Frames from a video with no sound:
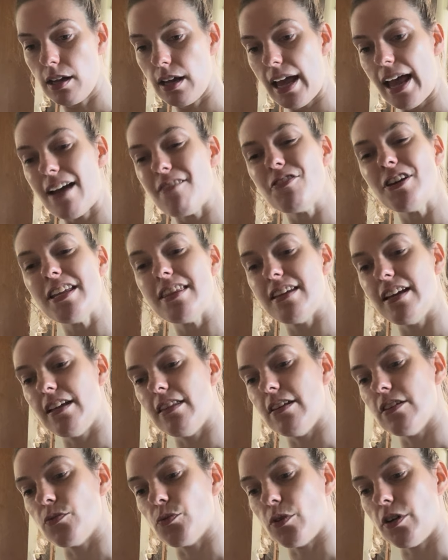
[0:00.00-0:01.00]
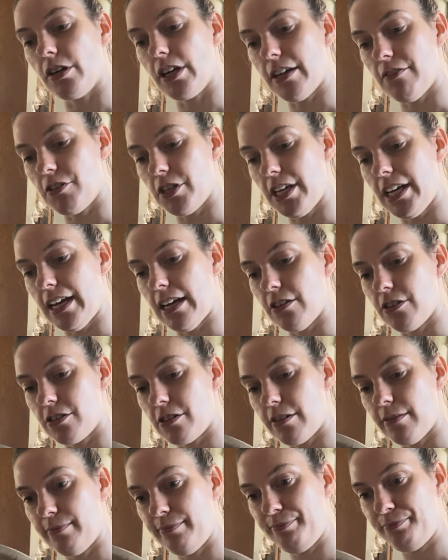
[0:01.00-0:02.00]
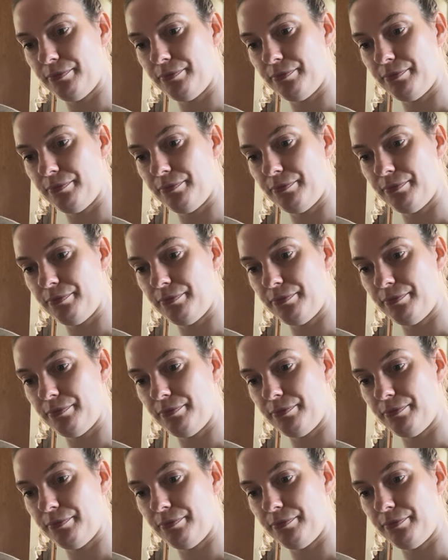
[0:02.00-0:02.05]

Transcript: Everything in this world gives you cancer.